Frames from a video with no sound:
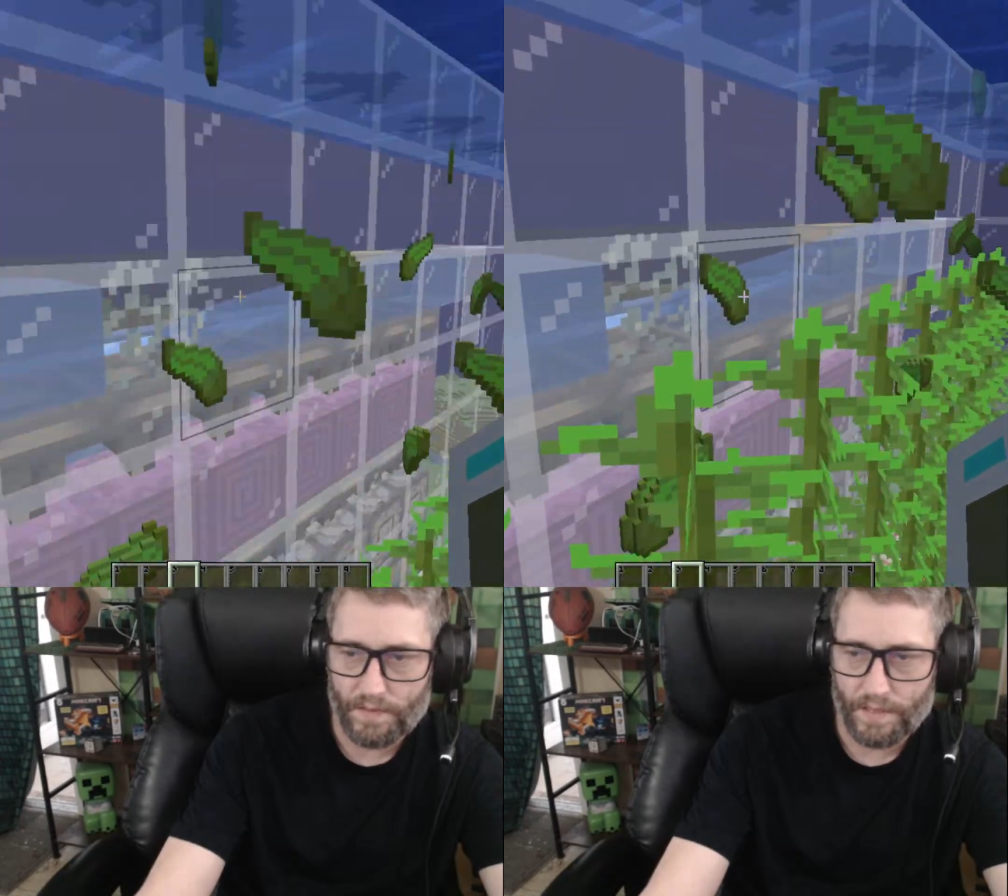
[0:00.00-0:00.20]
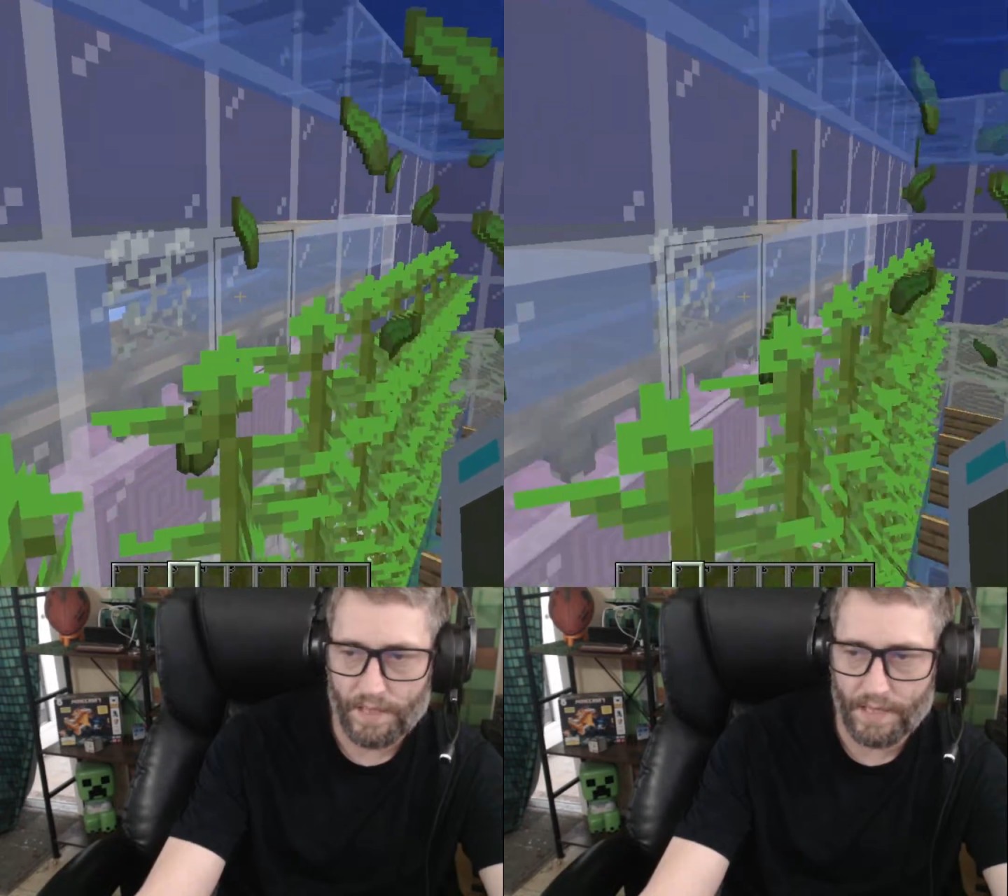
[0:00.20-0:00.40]

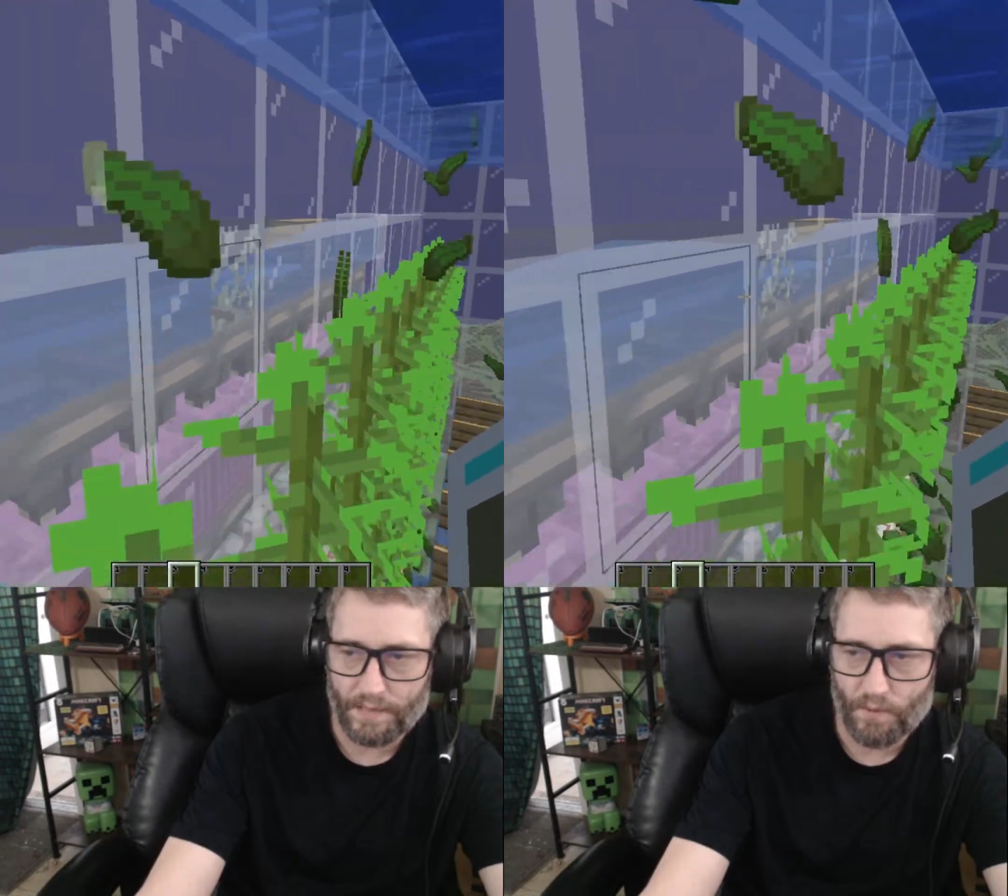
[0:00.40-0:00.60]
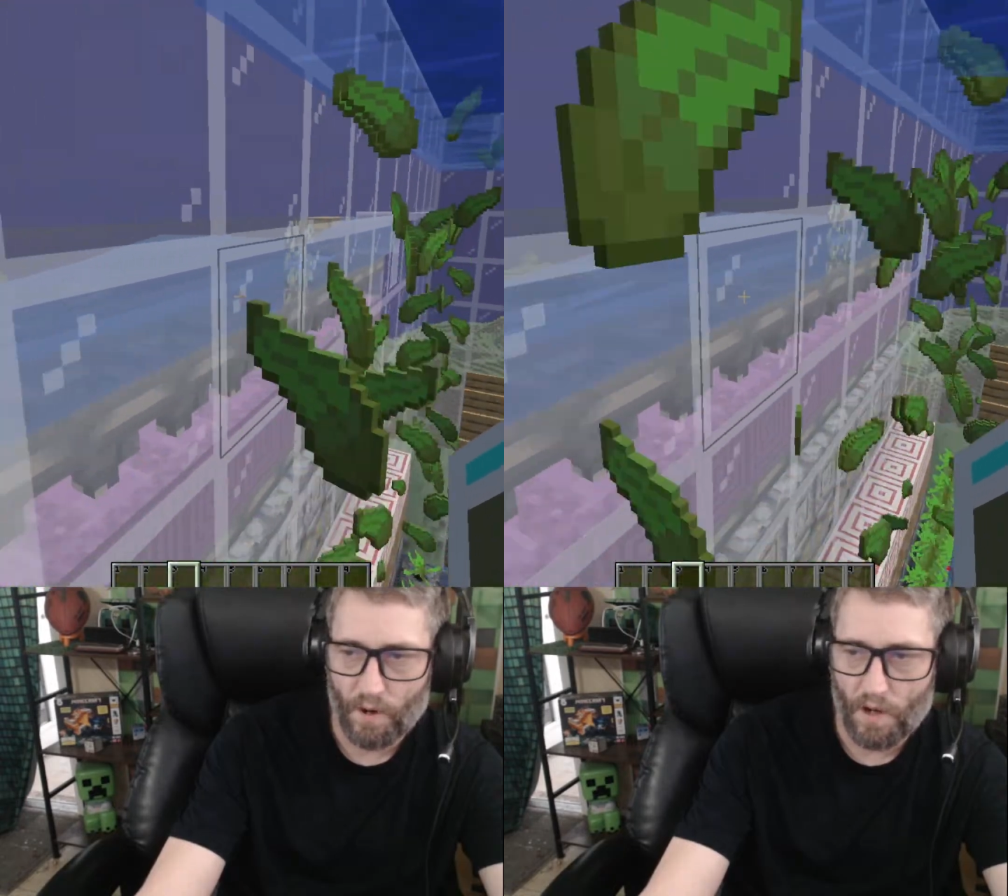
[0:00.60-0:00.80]
Yeah, it's
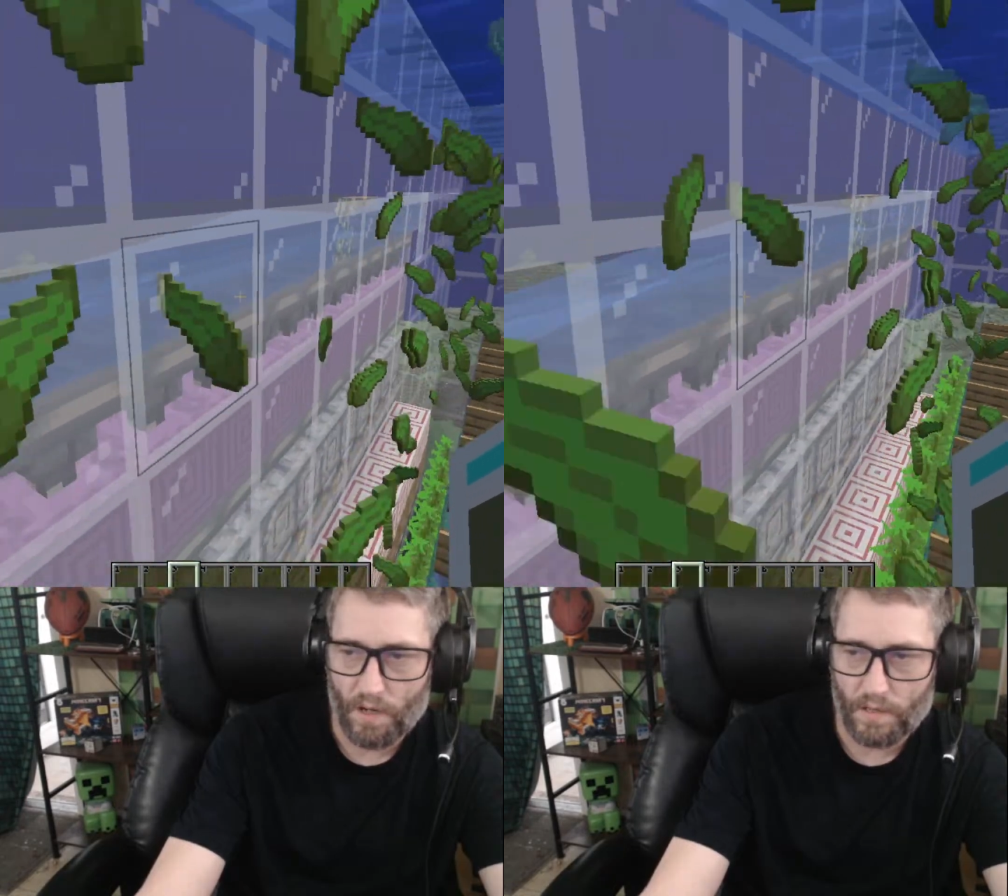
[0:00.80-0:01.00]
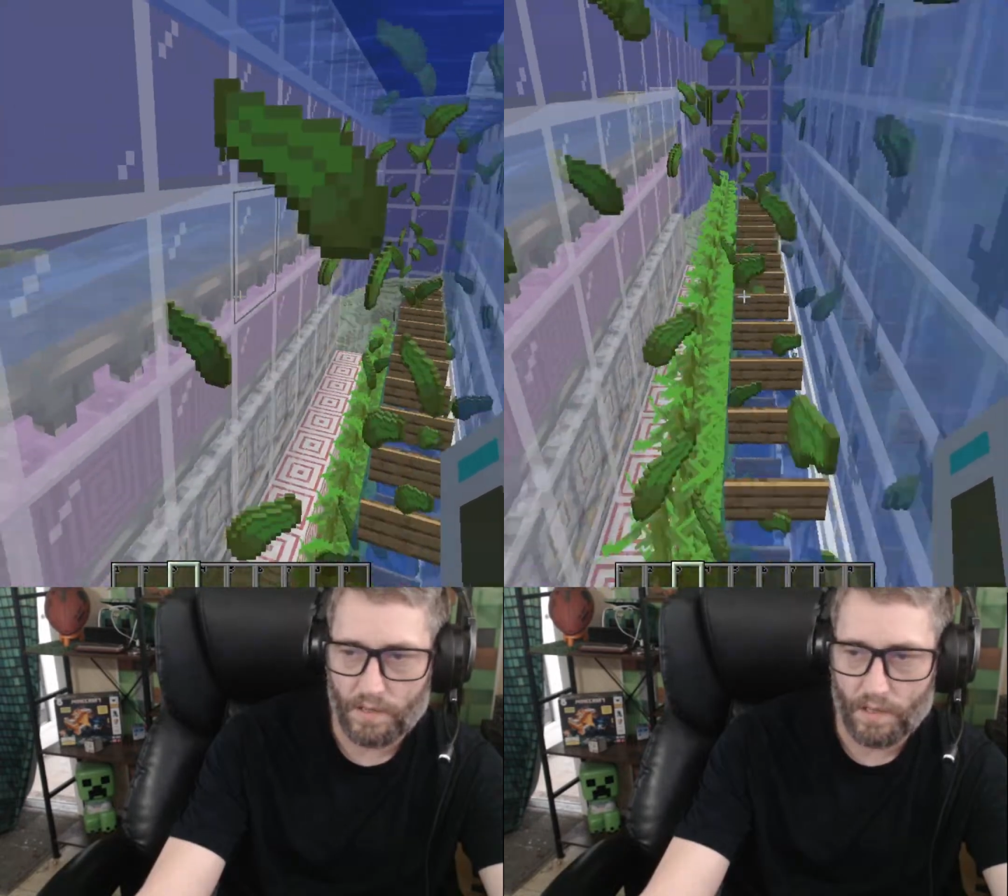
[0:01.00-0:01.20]
wrong.
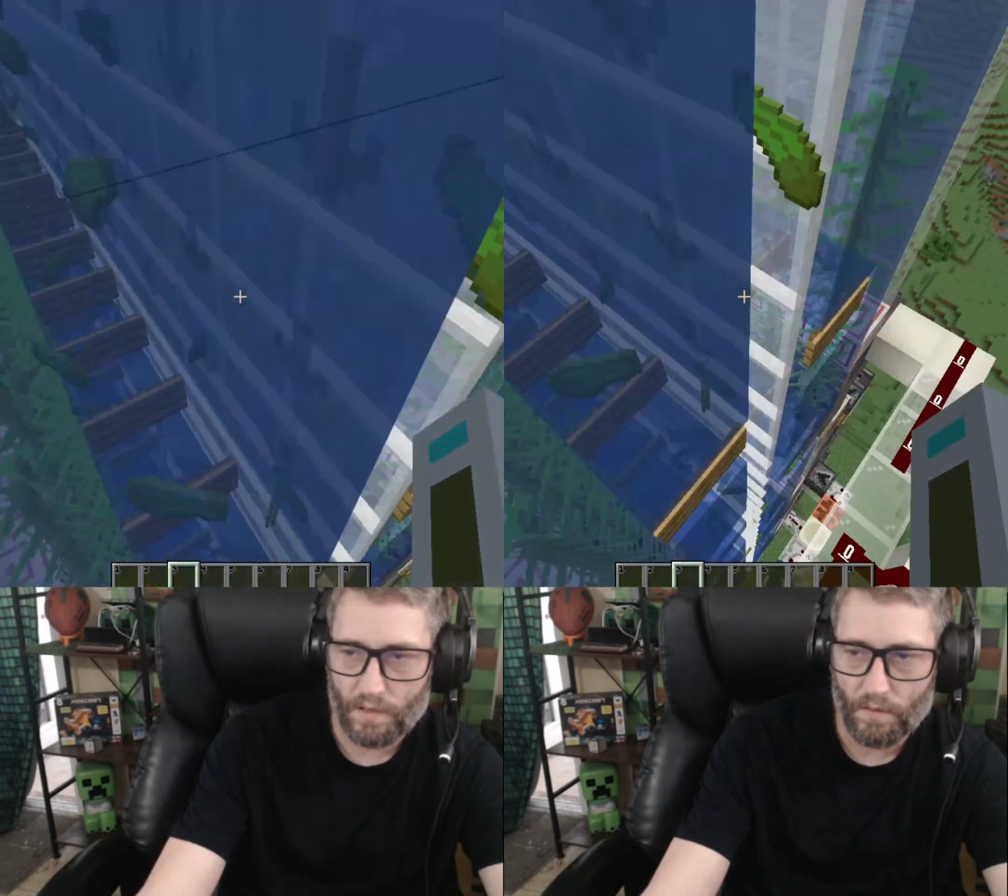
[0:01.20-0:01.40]
So